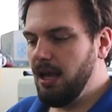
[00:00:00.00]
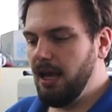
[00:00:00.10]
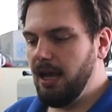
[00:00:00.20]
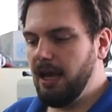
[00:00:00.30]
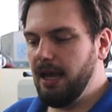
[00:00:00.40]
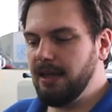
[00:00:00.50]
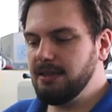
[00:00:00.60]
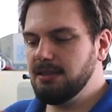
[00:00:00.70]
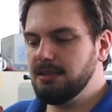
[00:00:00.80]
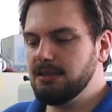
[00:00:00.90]

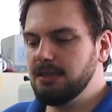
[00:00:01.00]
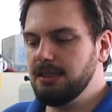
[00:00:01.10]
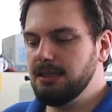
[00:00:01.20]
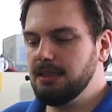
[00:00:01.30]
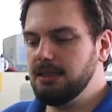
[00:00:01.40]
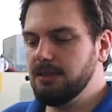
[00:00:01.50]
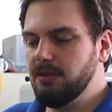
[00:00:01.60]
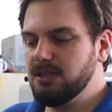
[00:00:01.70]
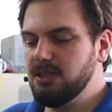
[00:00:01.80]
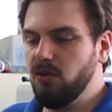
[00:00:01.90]
And uh,
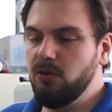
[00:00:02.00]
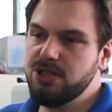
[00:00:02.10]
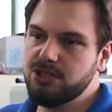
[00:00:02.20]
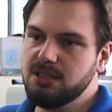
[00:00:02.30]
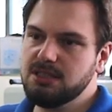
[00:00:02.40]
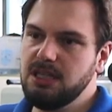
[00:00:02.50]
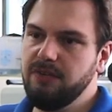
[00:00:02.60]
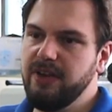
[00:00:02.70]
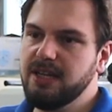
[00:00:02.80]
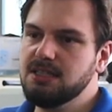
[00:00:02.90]
the original
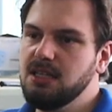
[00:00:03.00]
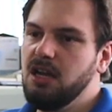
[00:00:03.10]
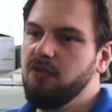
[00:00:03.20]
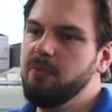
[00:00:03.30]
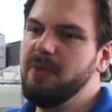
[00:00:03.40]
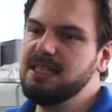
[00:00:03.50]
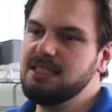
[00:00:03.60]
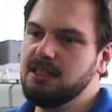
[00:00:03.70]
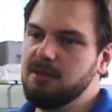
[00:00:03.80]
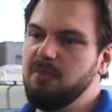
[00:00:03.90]
Zieh-Fix we
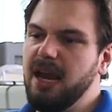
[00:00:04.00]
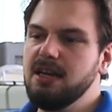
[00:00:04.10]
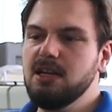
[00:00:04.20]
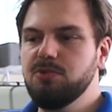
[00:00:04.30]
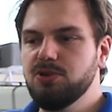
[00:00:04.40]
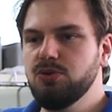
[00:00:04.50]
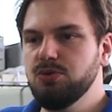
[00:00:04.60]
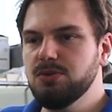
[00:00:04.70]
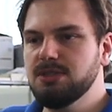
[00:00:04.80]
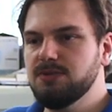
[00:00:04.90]
basically mainly
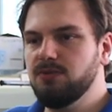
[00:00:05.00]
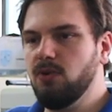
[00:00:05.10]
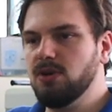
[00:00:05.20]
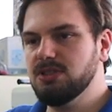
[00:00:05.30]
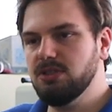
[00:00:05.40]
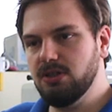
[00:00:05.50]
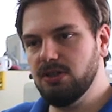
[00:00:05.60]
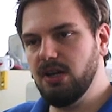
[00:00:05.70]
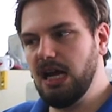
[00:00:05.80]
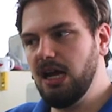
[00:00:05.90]
produce for
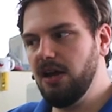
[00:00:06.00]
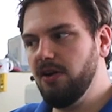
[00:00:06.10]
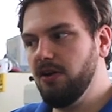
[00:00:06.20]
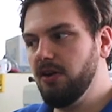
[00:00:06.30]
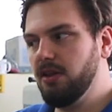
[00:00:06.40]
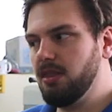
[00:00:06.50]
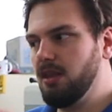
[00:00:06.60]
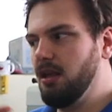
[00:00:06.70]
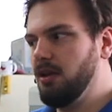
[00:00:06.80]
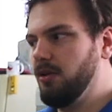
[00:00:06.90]
the
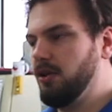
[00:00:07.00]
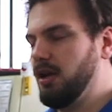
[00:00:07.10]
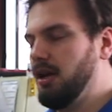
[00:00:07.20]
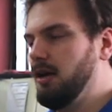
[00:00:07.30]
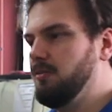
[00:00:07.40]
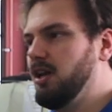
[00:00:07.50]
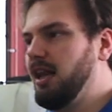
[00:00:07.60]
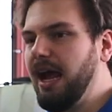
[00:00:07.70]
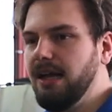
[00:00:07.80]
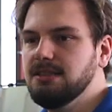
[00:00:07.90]
uh, um,
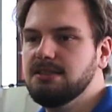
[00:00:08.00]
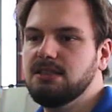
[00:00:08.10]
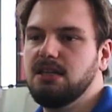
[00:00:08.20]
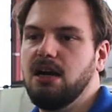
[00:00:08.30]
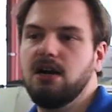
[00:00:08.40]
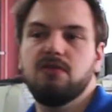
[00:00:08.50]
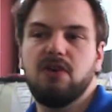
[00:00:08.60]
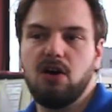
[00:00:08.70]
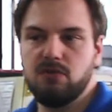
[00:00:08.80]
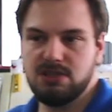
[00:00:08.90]
clients that are
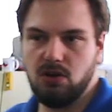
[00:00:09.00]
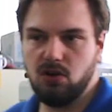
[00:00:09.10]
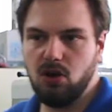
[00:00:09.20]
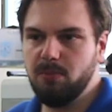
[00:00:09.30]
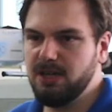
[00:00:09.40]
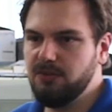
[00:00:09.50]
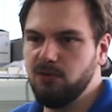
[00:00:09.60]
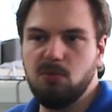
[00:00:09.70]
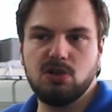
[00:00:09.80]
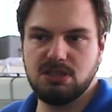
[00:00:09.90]
around with our company
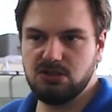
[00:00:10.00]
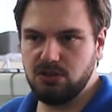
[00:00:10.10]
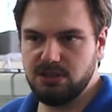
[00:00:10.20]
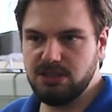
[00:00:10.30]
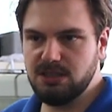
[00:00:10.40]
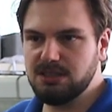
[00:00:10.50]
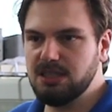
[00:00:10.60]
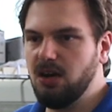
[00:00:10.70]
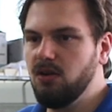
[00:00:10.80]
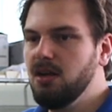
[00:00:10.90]
for more than 30 years
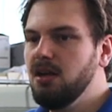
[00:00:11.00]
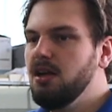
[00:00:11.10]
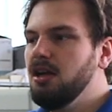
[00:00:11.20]
now.